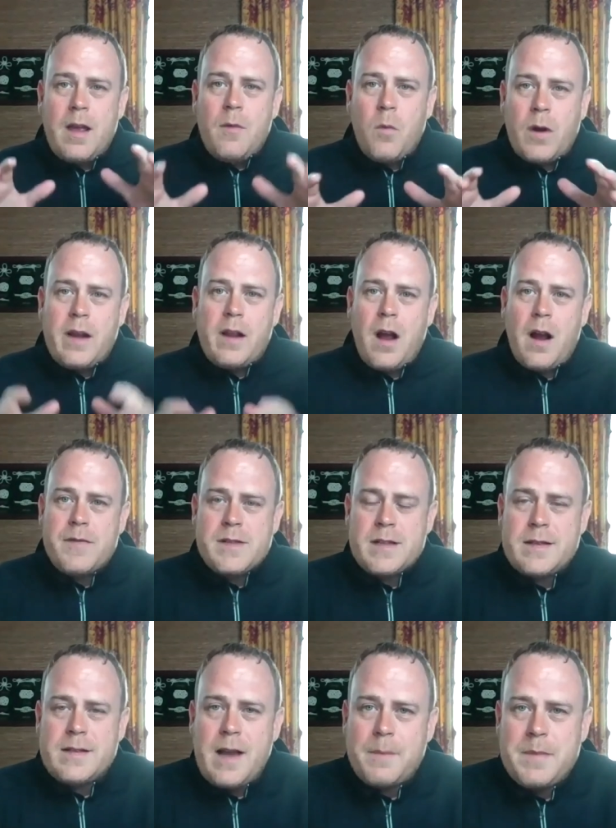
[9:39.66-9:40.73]
we're getting offers
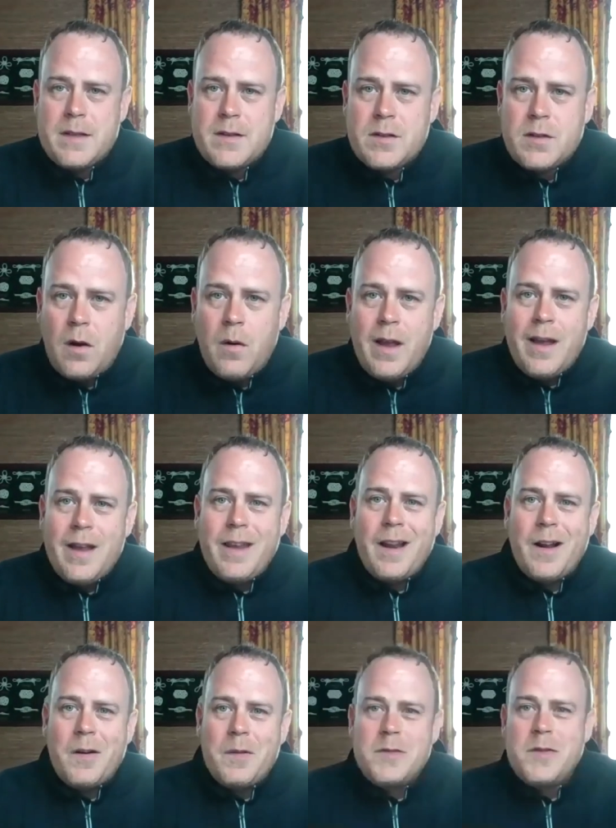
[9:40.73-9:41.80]
accepted. So you know,